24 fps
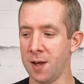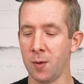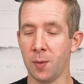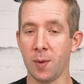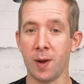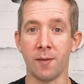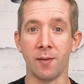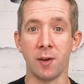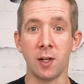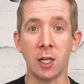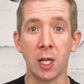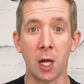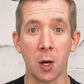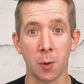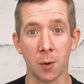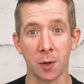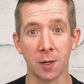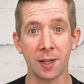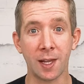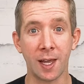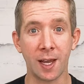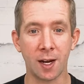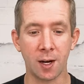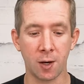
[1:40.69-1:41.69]
We have a
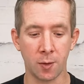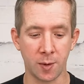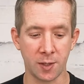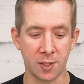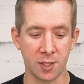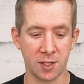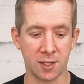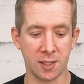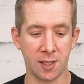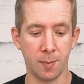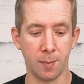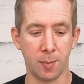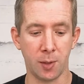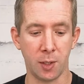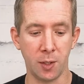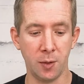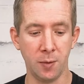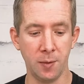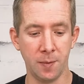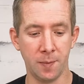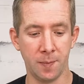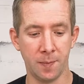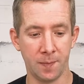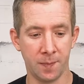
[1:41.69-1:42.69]
lower layer, which is the
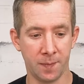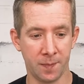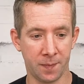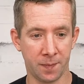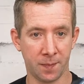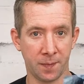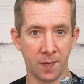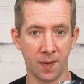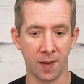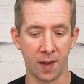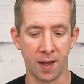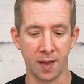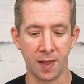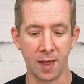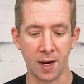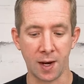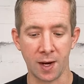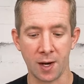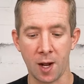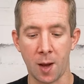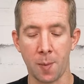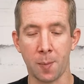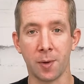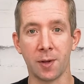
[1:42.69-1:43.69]
blue, and then
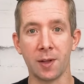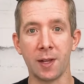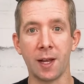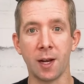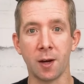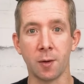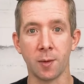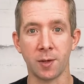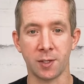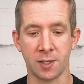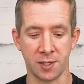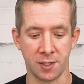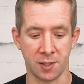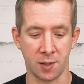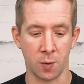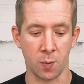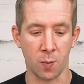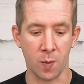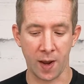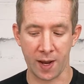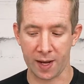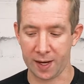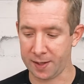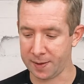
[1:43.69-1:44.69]
an upper layer, which is the
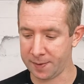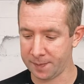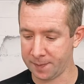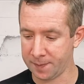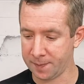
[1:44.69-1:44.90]
white.